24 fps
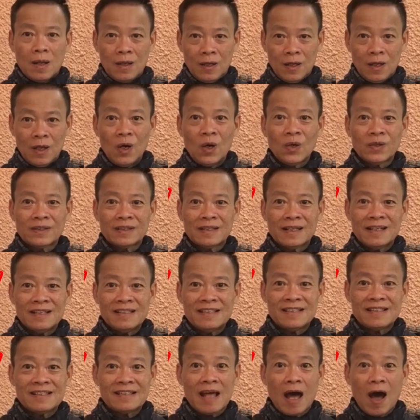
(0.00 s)

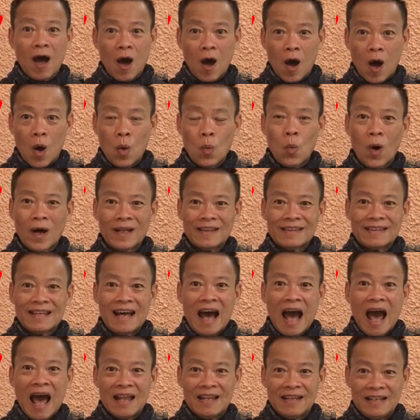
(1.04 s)
Lotus or
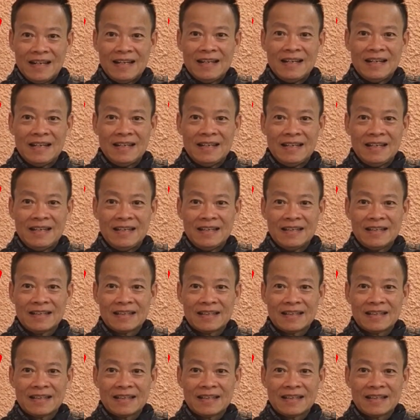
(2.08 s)
water lily.